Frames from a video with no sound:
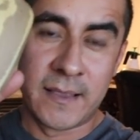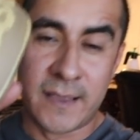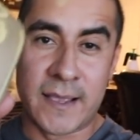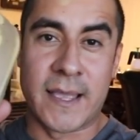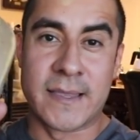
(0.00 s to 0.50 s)

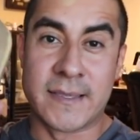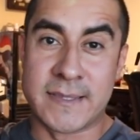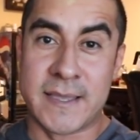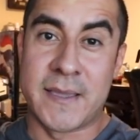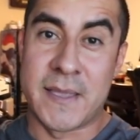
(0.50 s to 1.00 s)
Look at this
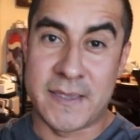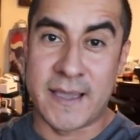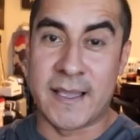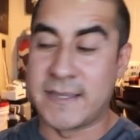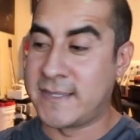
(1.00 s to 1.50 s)
thing. And
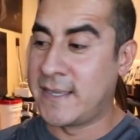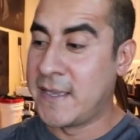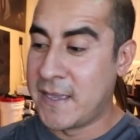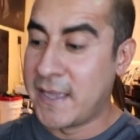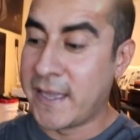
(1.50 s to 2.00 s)
yes,
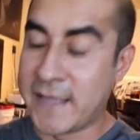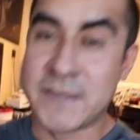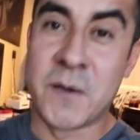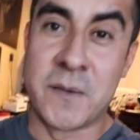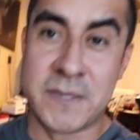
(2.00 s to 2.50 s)

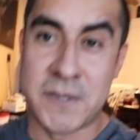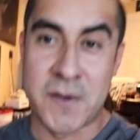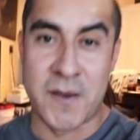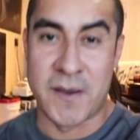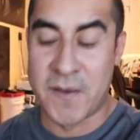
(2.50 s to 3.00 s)
it's going to
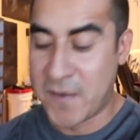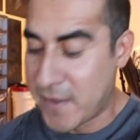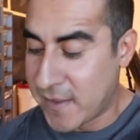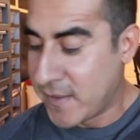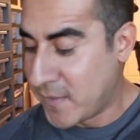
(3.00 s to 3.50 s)
her.
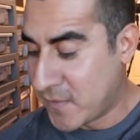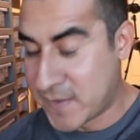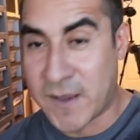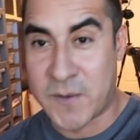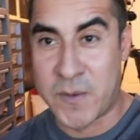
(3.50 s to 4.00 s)

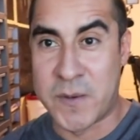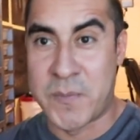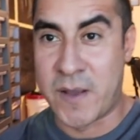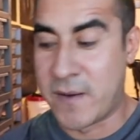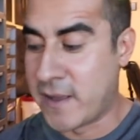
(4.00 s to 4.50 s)
Talk about a
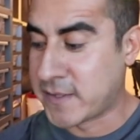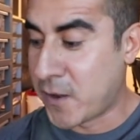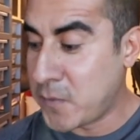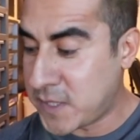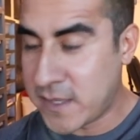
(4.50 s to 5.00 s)
powerhouse. I
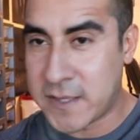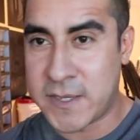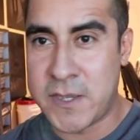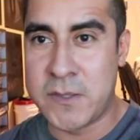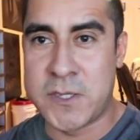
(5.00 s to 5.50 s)
hope she does
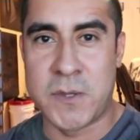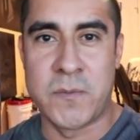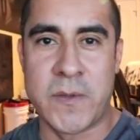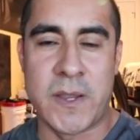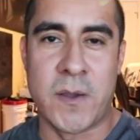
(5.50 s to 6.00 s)
a YouTube
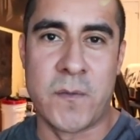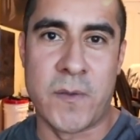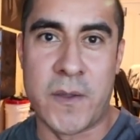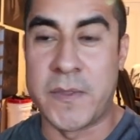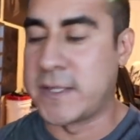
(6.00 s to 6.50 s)
video of
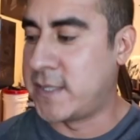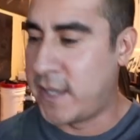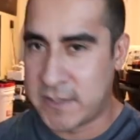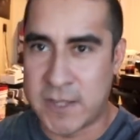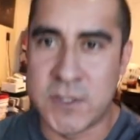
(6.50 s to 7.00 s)
uh, the
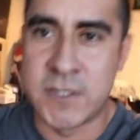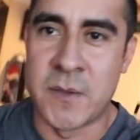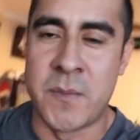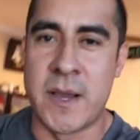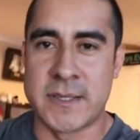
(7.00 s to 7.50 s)
snakes that she's
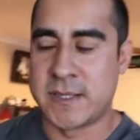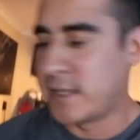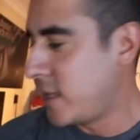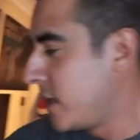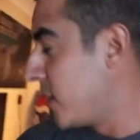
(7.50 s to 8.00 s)

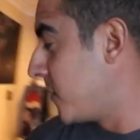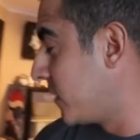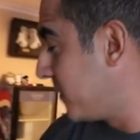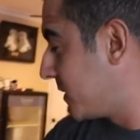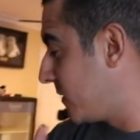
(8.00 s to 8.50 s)
unboxing.
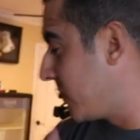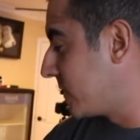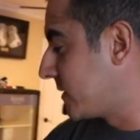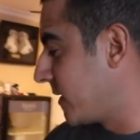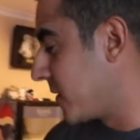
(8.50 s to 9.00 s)
But let me show you
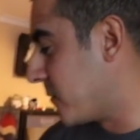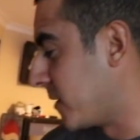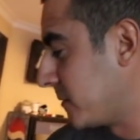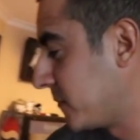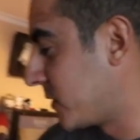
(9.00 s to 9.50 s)
guys another
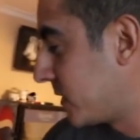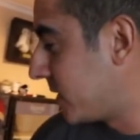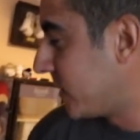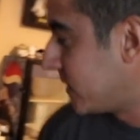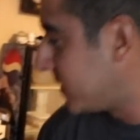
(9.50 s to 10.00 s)
one, just
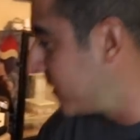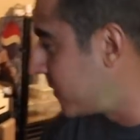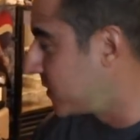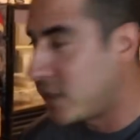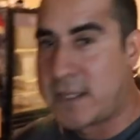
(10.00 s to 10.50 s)
so you can see
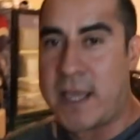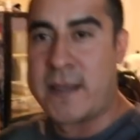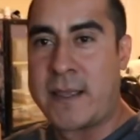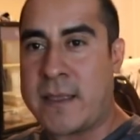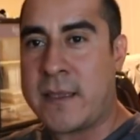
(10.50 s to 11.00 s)
what she's
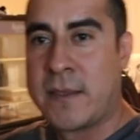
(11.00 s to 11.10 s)
getting.